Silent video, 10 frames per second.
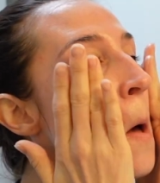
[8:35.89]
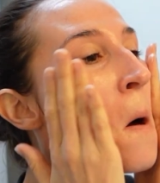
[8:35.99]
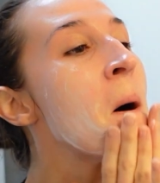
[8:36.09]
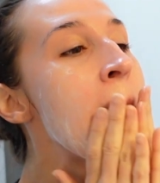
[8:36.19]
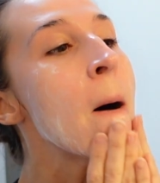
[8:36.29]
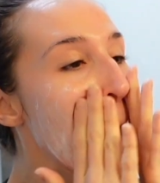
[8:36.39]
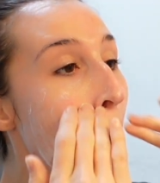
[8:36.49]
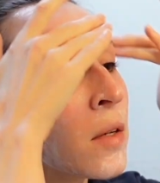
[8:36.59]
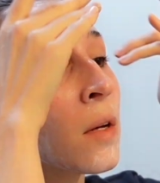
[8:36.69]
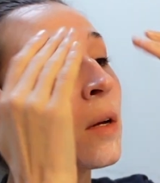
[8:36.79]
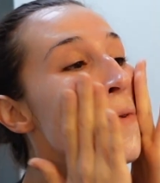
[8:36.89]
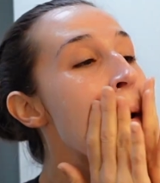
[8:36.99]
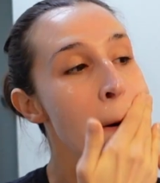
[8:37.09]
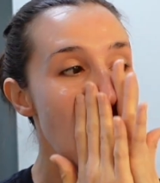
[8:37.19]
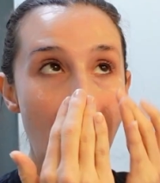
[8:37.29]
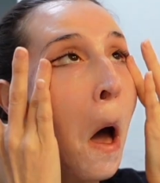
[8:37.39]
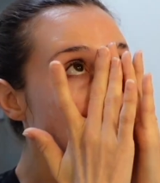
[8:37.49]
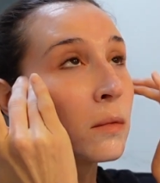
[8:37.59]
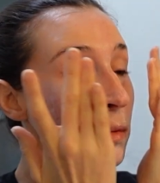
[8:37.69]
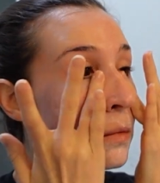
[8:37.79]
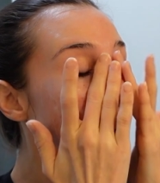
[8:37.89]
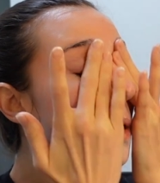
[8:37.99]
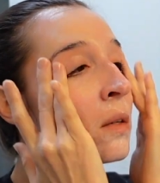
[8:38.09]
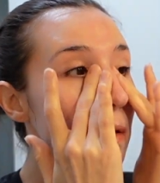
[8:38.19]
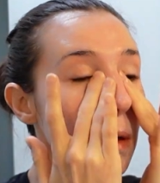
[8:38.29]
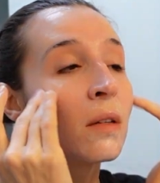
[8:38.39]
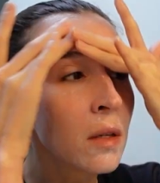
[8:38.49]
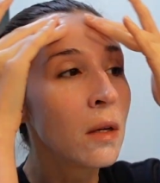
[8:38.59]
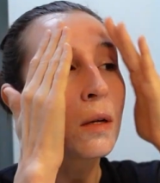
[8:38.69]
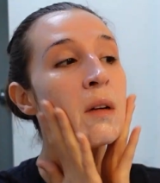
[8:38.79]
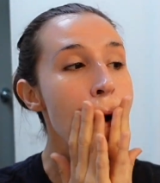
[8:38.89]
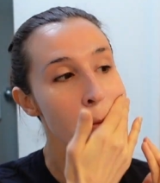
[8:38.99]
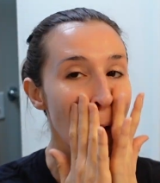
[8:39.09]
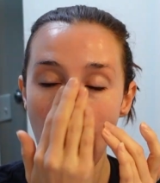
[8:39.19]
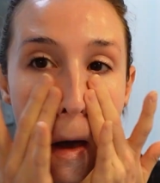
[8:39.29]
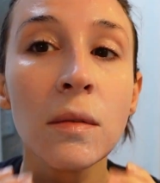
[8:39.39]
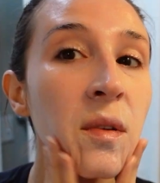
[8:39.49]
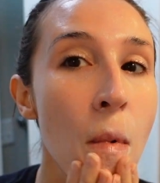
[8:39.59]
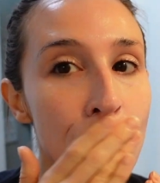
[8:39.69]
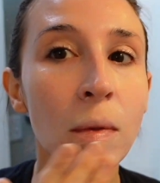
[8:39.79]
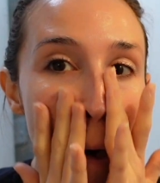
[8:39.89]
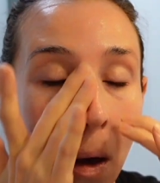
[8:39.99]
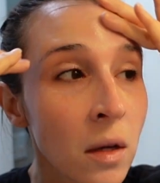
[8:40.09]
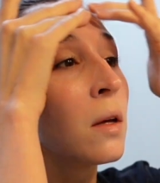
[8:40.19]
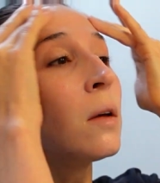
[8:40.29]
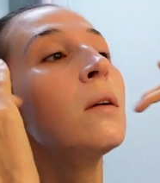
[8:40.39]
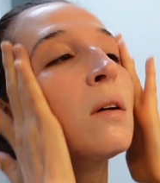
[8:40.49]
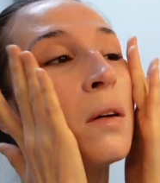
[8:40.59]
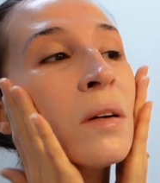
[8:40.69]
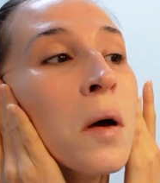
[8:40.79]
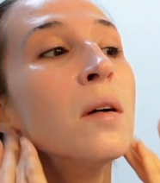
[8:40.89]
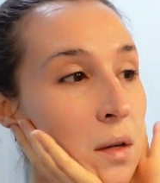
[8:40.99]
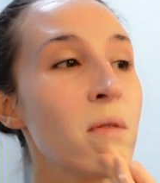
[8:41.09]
out of the bottle and very white going on your face at first. But once